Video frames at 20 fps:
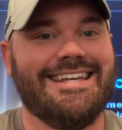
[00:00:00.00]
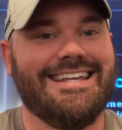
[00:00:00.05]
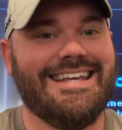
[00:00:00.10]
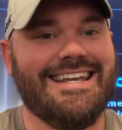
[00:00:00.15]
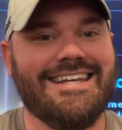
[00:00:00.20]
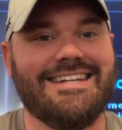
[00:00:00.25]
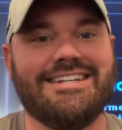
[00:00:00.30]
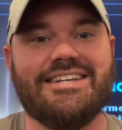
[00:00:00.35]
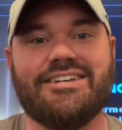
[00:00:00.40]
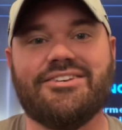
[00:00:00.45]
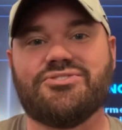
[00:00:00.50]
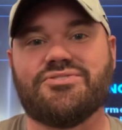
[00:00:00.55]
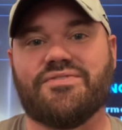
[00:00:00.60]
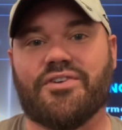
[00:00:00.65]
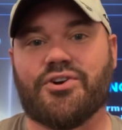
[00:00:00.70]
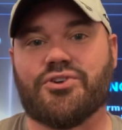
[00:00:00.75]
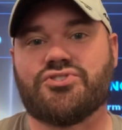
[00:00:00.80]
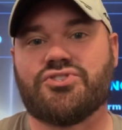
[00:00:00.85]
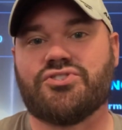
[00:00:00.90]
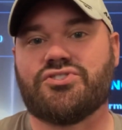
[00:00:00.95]
Indians
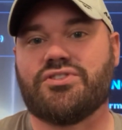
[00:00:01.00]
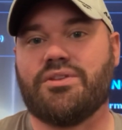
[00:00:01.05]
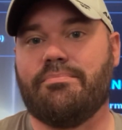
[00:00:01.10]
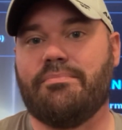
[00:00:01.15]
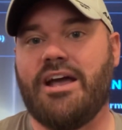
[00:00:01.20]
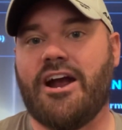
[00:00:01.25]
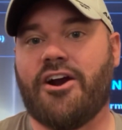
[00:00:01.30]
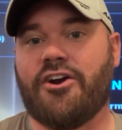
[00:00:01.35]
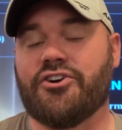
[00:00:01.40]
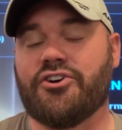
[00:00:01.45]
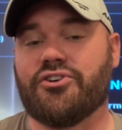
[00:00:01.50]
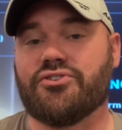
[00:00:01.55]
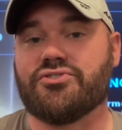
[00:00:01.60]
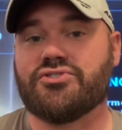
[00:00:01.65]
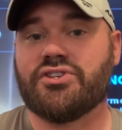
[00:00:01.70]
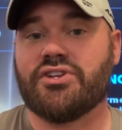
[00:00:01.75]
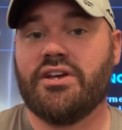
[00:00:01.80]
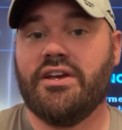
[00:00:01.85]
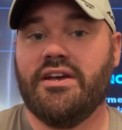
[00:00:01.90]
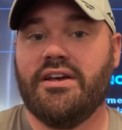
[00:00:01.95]
versus the
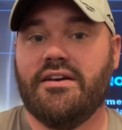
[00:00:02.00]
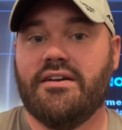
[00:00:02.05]
Mariners.